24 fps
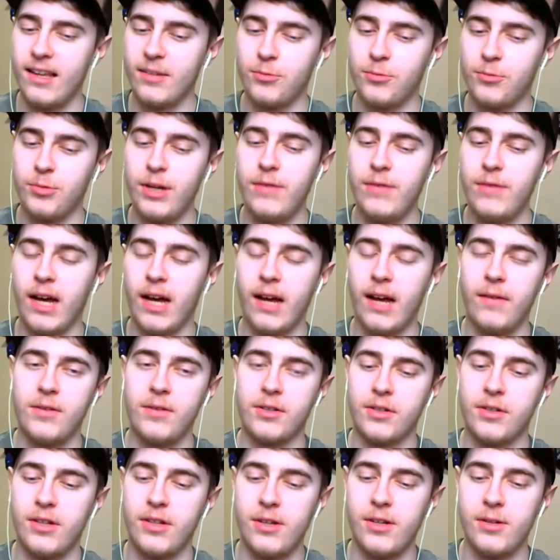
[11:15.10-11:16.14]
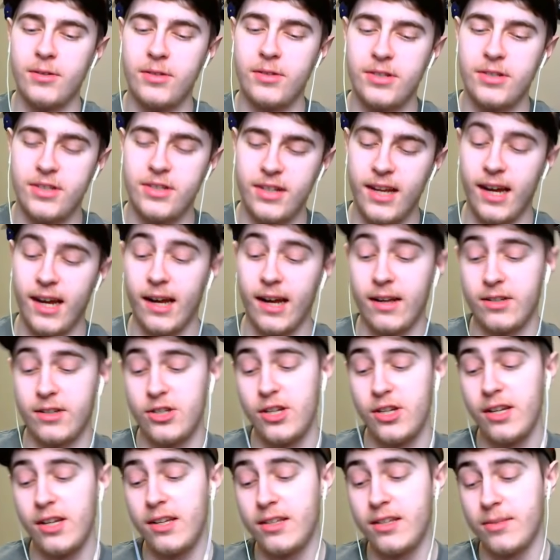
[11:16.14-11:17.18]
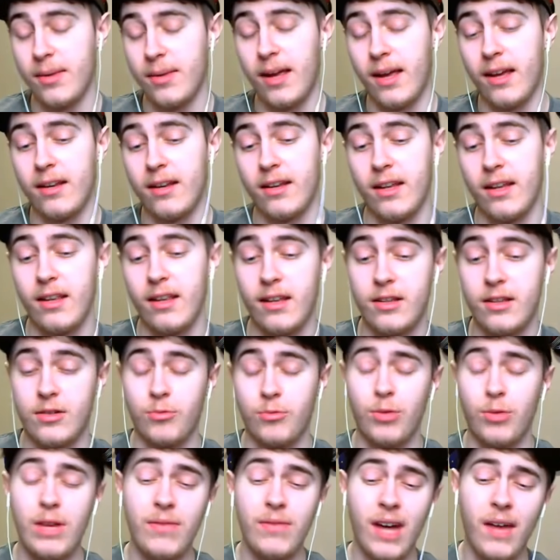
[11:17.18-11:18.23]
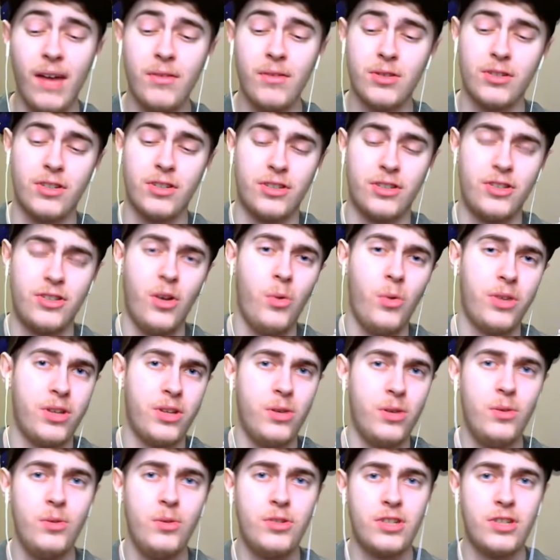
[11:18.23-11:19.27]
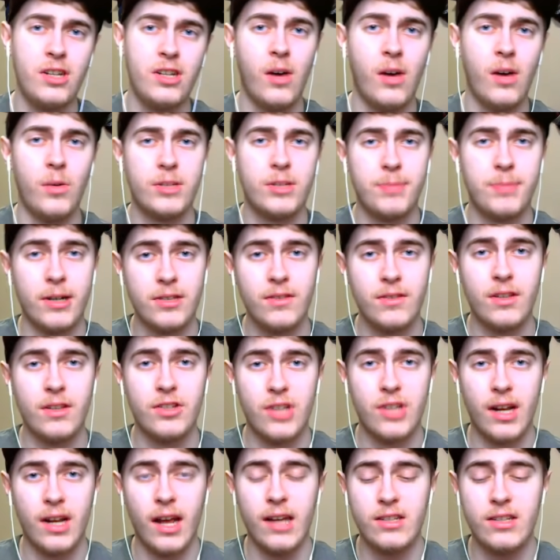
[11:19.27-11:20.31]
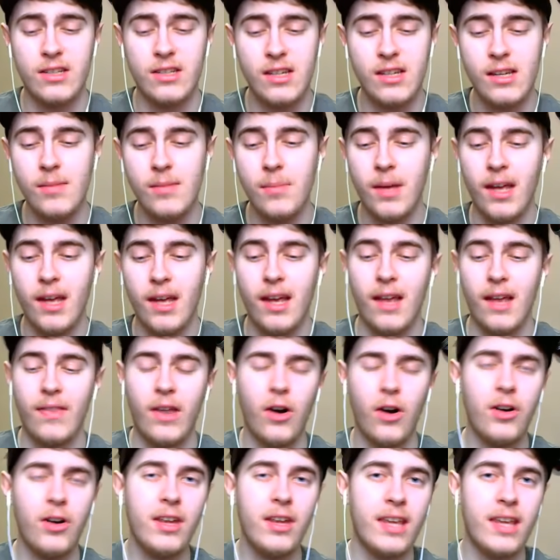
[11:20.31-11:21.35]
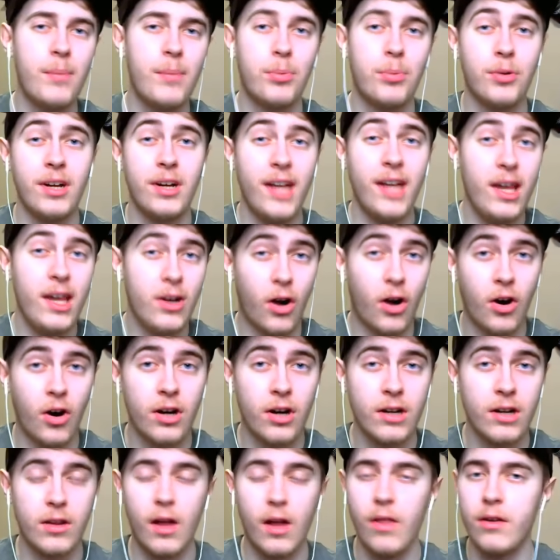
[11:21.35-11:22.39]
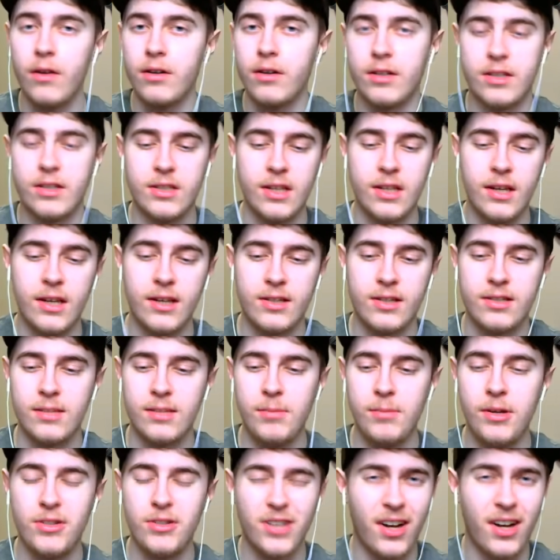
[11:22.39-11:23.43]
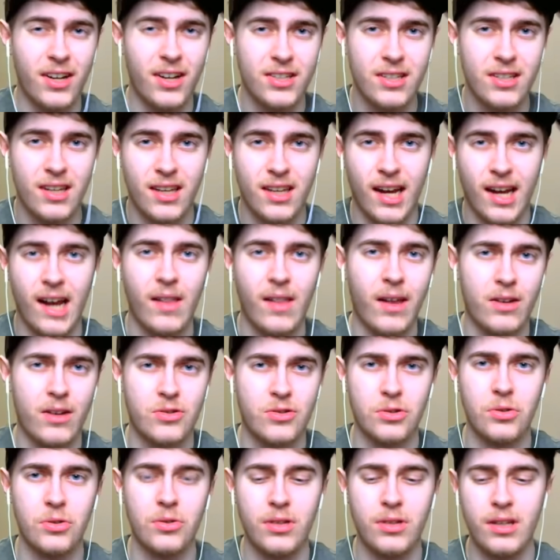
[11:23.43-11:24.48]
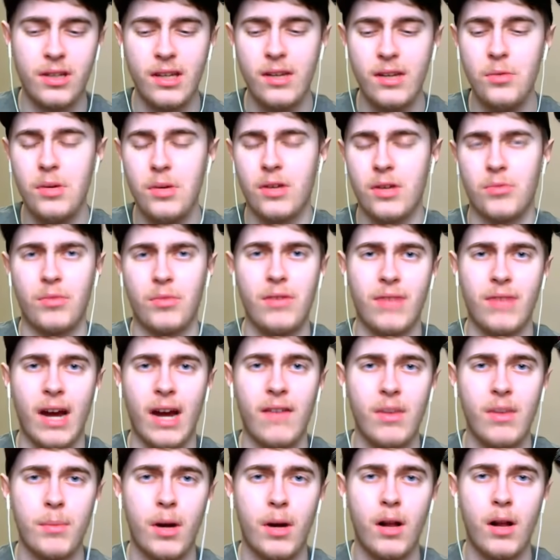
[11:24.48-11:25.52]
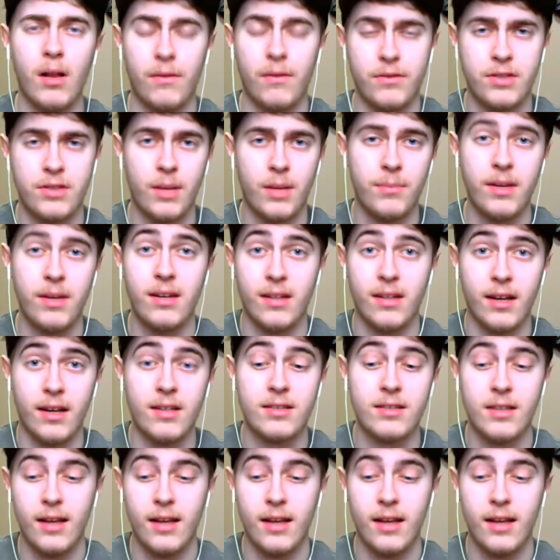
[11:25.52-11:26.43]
revives are huge. Yeah, cheese, man. Revives are just so huge, you know, especially the Jedi team they already hit pretty dang hard and all their assists. You mean, you toss in a guy like Jolee who can revive them all if something does.